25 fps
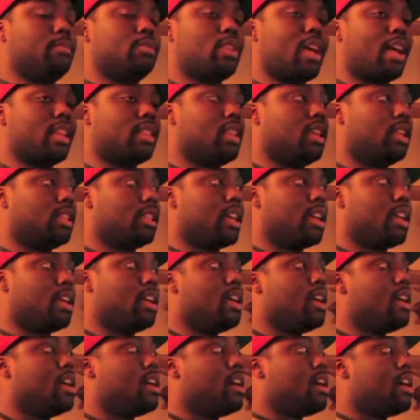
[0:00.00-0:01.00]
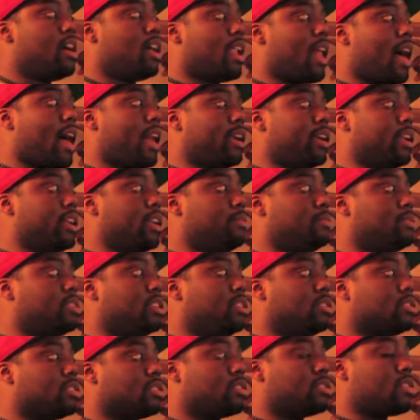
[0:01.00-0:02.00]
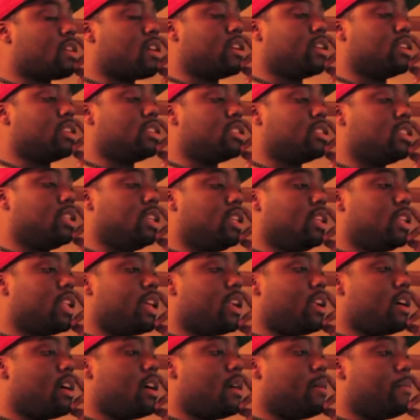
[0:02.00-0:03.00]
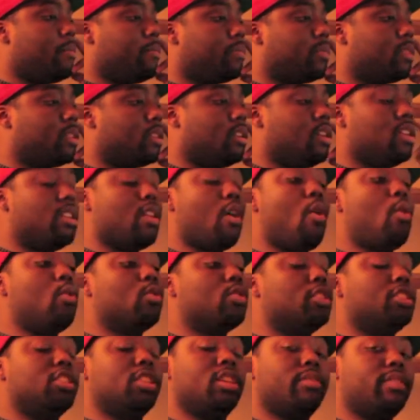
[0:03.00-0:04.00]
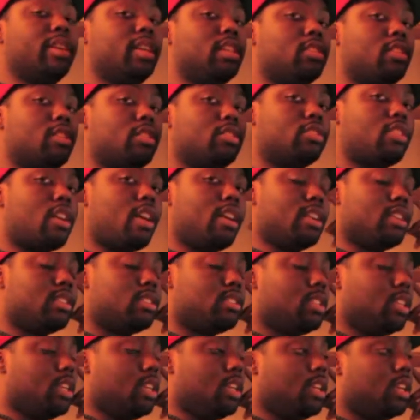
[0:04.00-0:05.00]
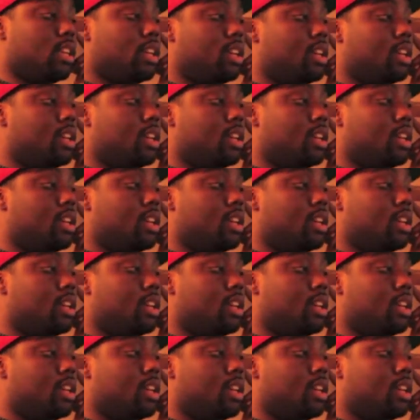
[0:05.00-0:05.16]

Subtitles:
So I think that a lot of the MCs are starting to see that, in the older generation, are starting to see